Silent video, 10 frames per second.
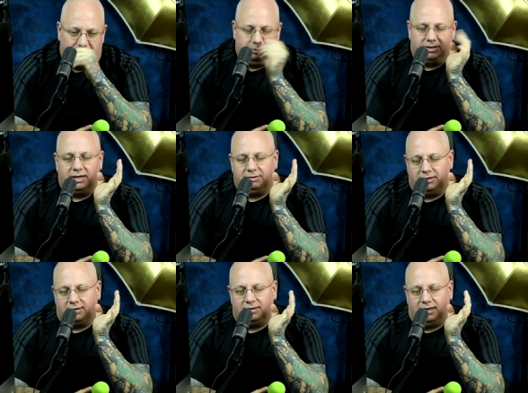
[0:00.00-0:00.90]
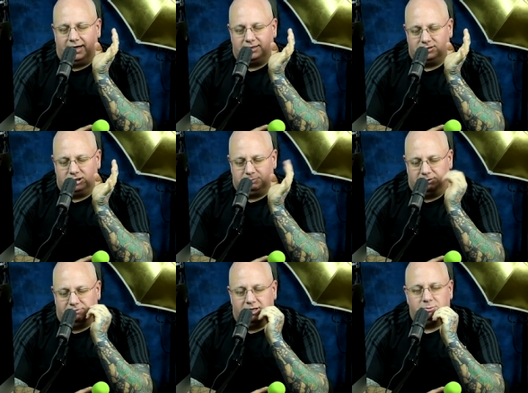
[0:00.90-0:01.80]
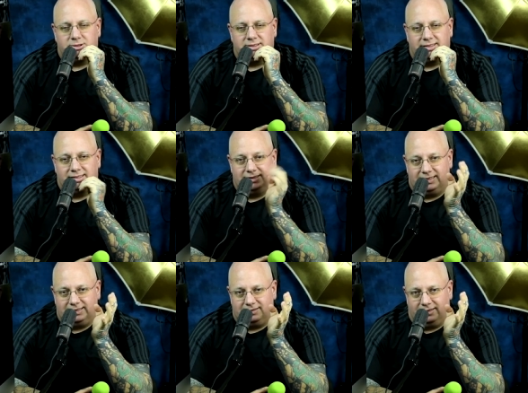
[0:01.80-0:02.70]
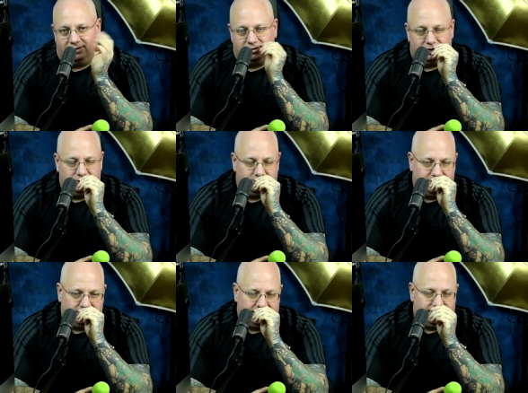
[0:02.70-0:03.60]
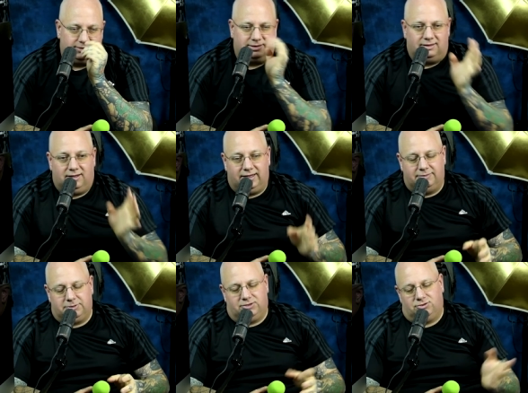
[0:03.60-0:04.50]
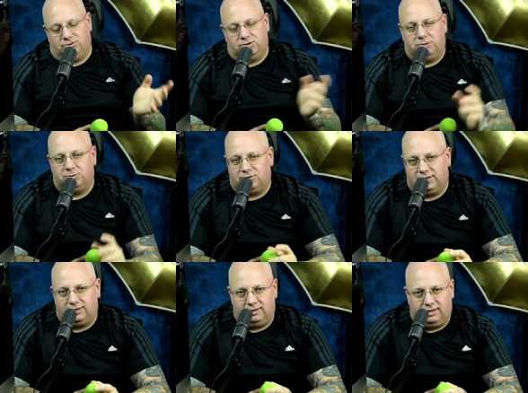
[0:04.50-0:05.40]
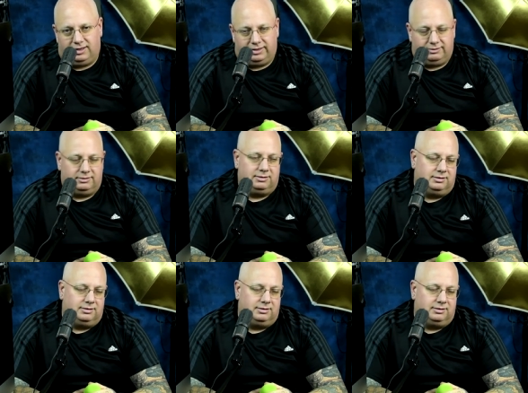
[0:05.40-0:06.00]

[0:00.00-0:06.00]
I mean, not not the light. Excuse me, five percent of the detail. Excuse me, they didn't say light because it's thirty percent of the light.